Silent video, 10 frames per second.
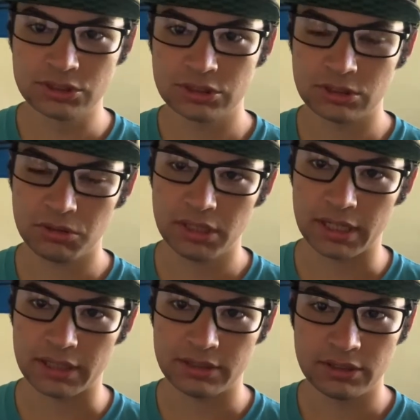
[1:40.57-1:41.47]
So yeah.
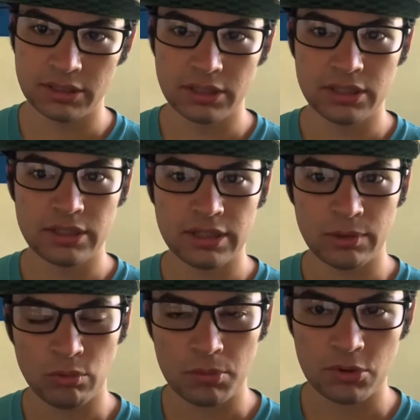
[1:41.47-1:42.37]
And
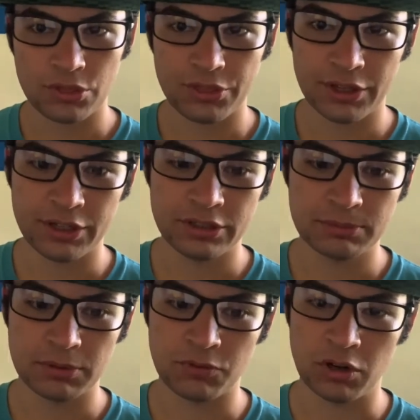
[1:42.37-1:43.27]
one more thing
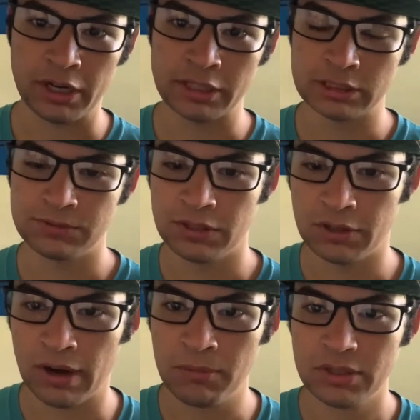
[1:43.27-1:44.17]
before I end this video,
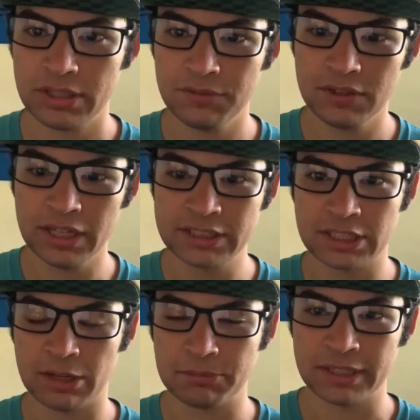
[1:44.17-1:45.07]
I want to give you guys an
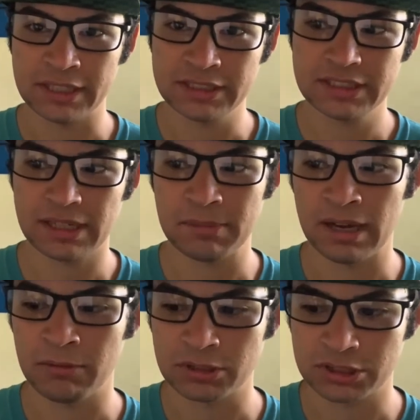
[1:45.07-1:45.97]
update
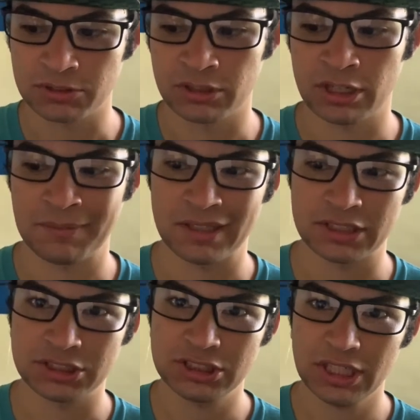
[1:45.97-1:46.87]
about what's going on about
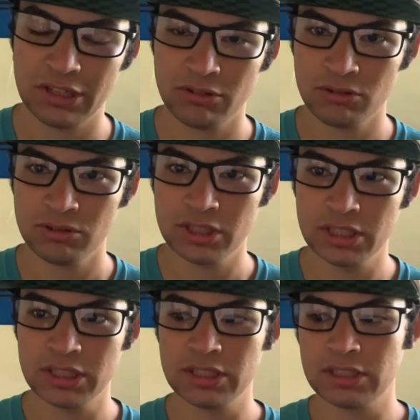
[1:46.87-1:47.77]
this channel.
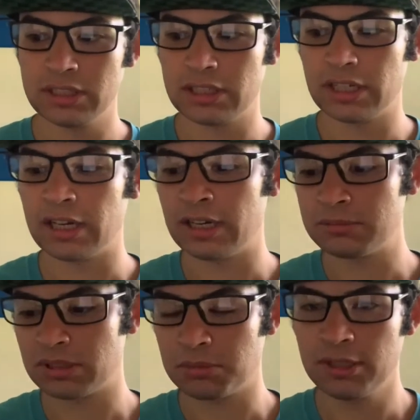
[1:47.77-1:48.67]
Um,
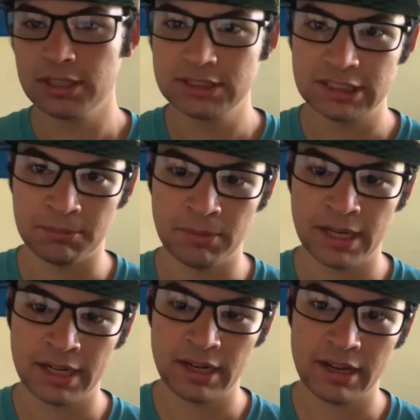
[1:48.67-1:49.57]
some good, some
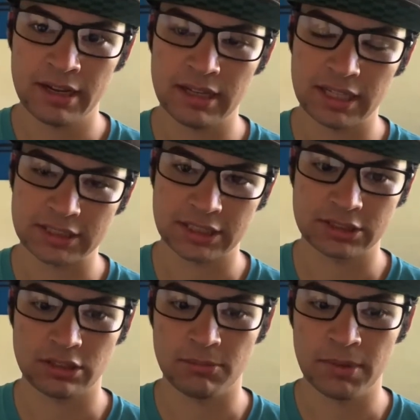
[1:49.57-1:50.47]
bad. Let's get
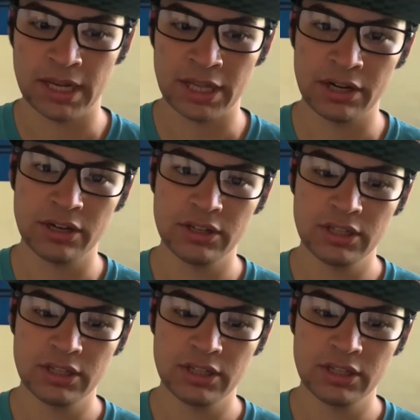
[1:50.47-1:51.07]
to the bad.